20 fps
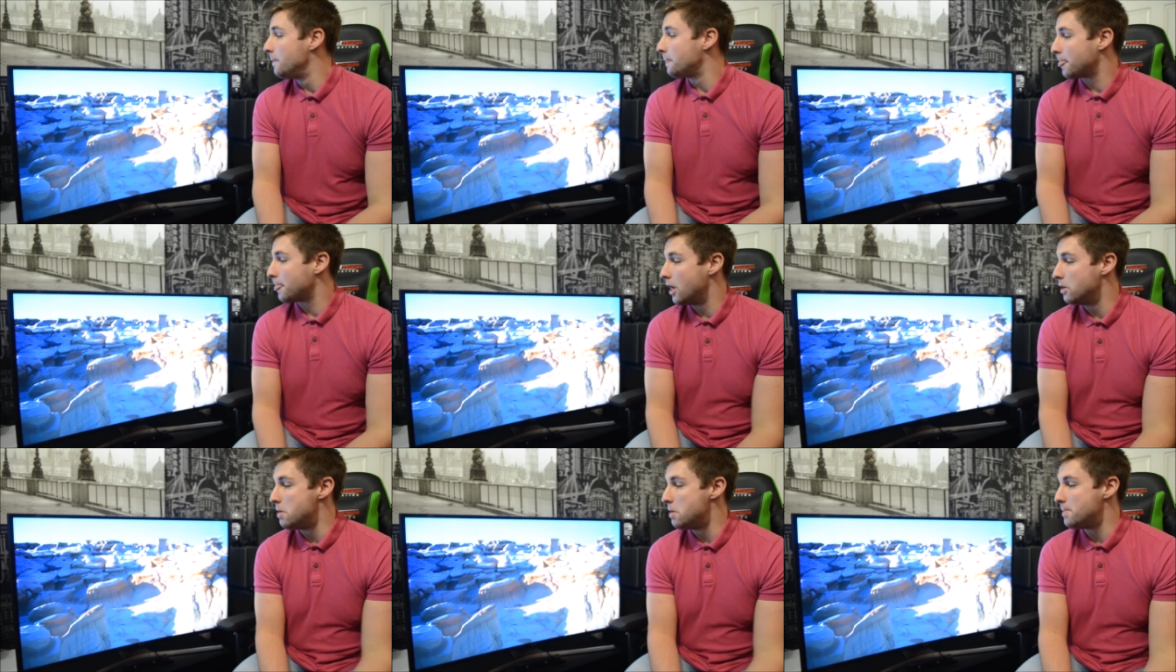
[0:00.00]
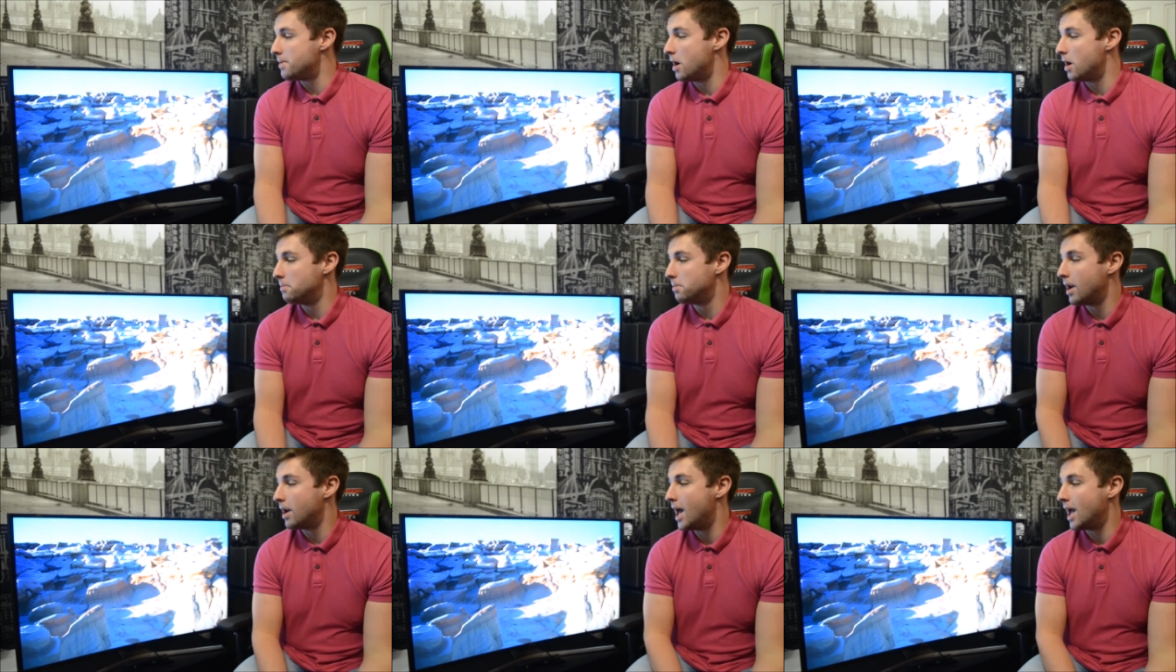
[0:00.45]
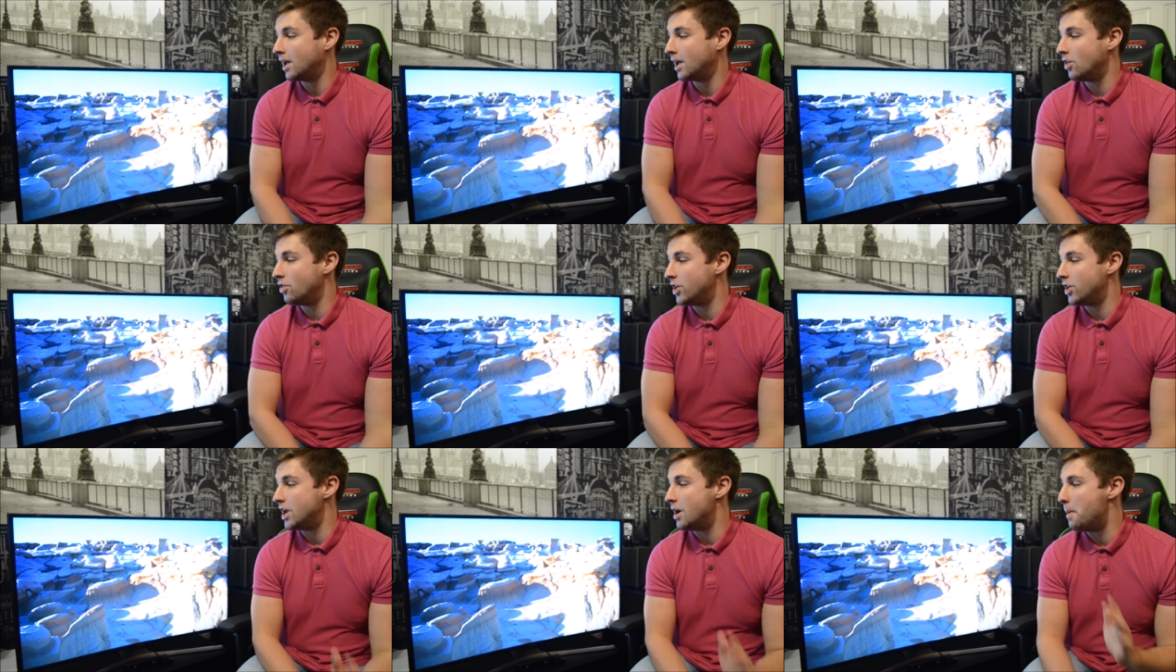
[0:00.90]
At the moment I'm playing
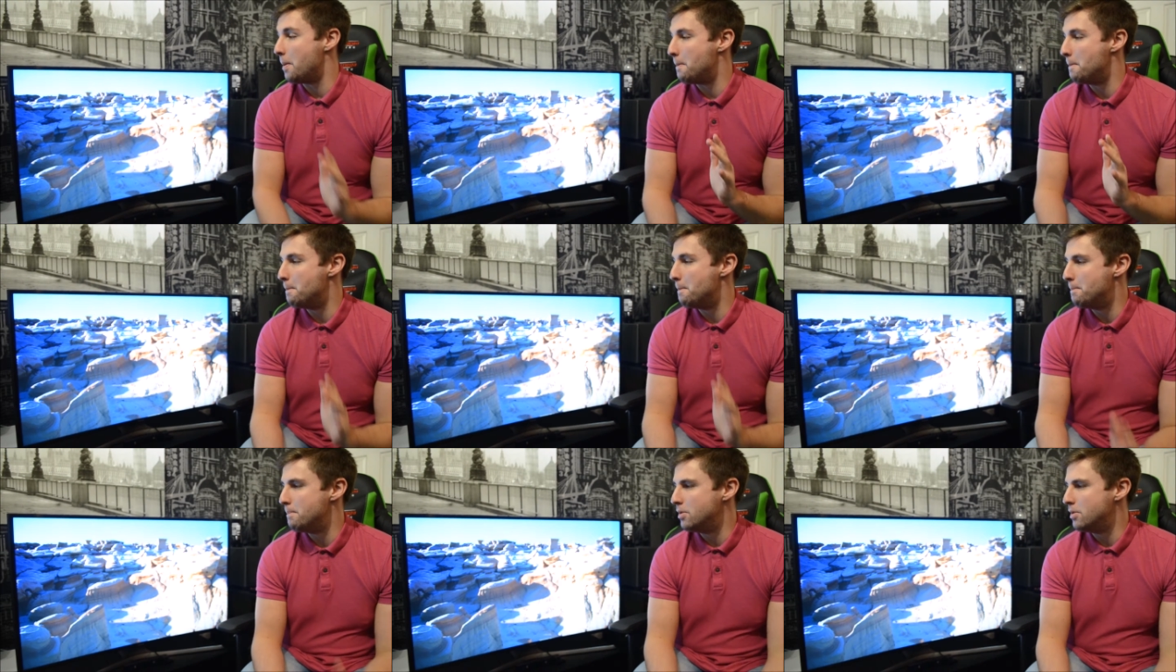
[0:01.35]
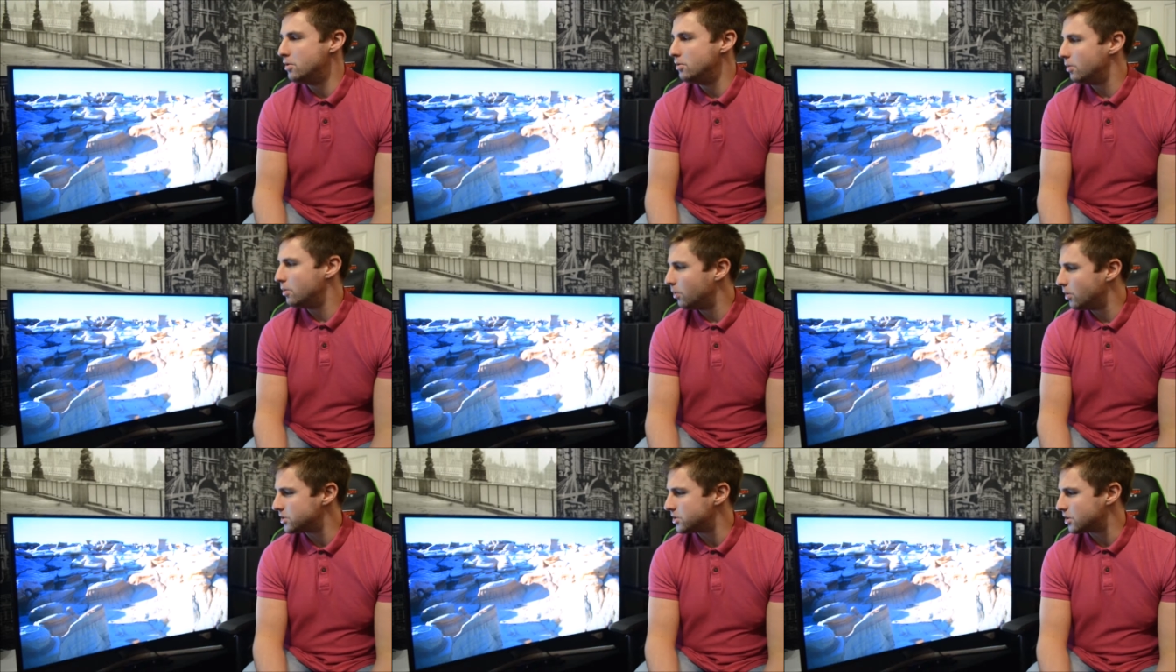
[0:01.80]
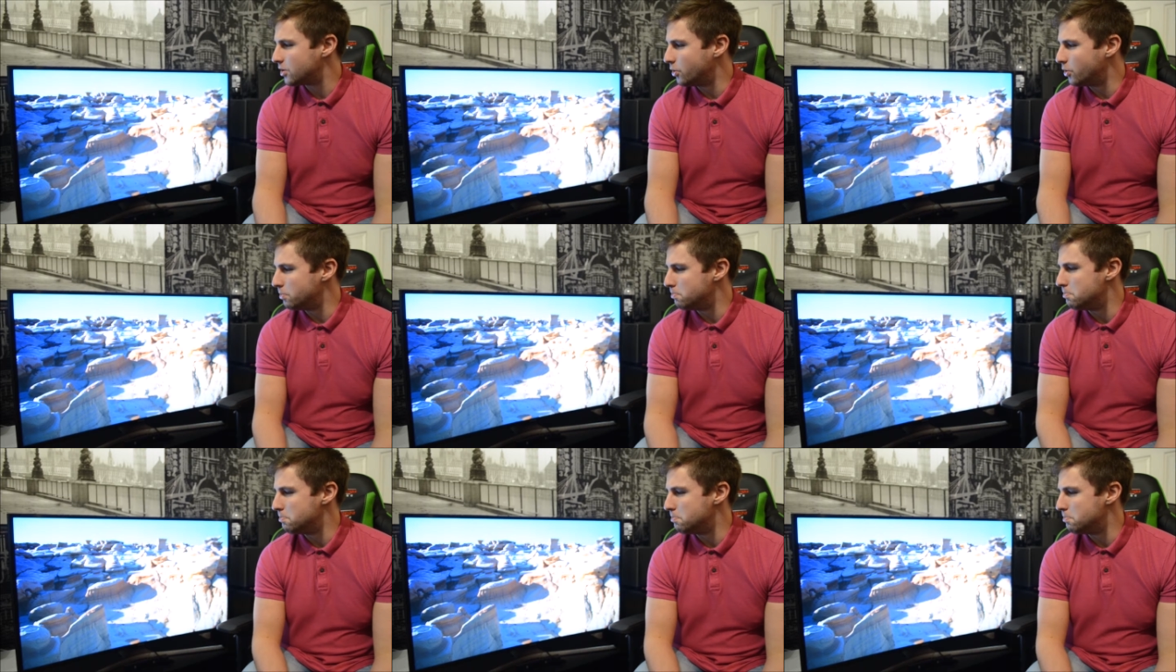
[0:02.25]
the, what's it called,